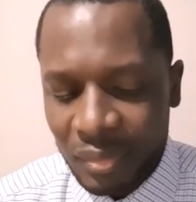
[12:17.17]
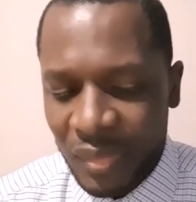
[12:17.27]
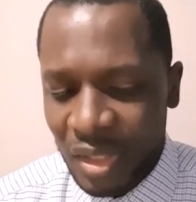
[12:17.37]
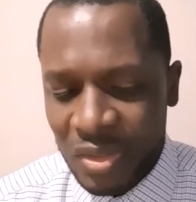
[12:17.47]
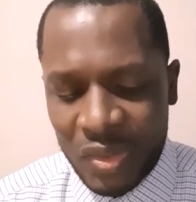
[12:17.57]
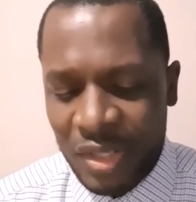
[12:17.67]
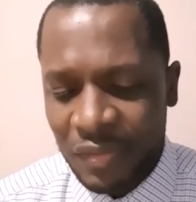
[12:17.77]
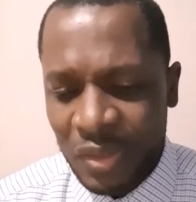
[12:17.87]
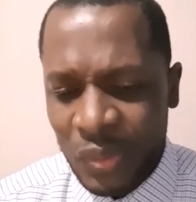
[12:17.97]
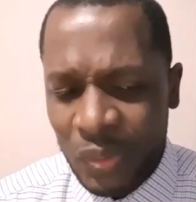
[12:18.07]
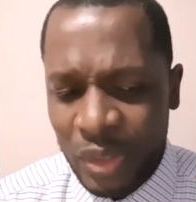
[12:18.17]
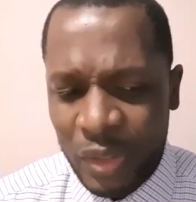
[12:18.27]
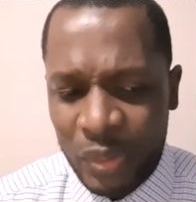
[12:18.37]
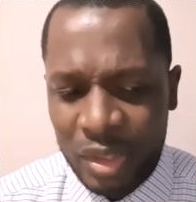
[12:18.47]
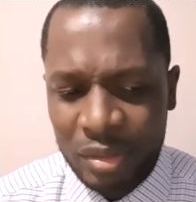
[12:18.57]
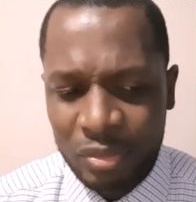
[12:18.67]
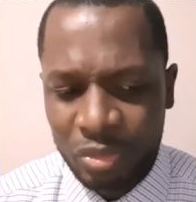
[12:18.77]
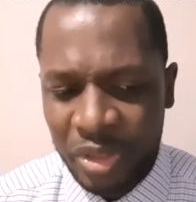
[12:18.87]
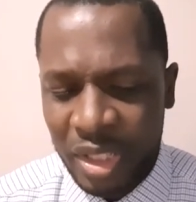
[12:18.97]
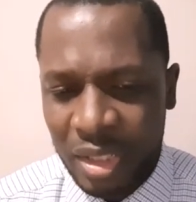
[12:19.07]
So even though they were
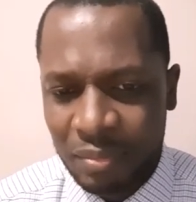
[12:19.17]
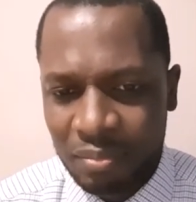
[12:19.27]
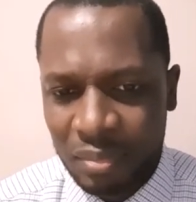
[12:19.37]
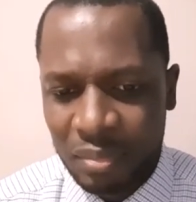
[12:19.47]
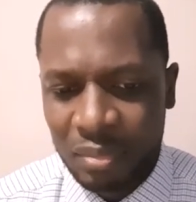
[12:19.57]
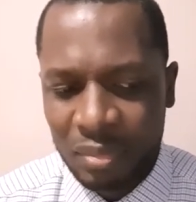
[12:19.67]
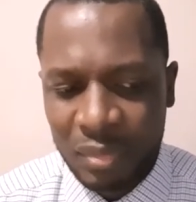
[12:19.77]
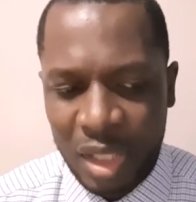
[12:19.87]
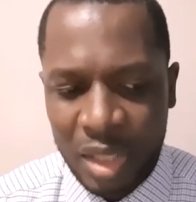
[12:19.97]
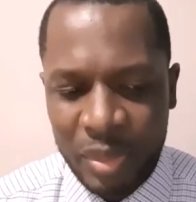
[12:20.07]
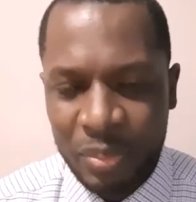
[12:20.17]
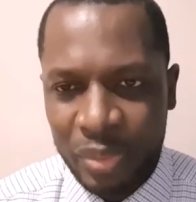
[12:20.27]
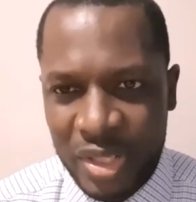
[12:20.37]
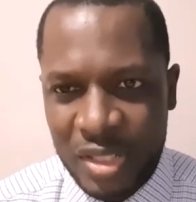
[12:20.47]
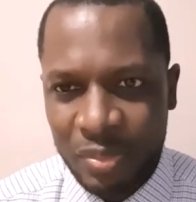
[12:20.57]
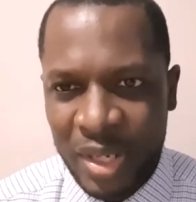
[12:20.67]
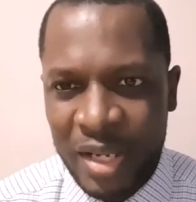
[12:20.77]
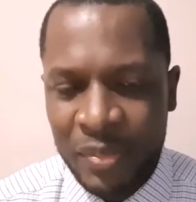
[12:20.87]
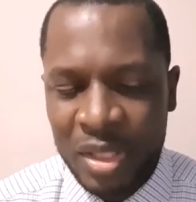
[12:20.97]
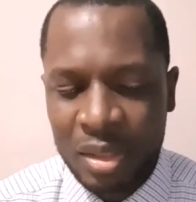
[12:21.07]
really impressed by
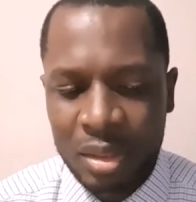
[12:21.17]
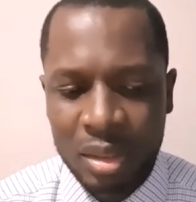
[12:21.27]
me,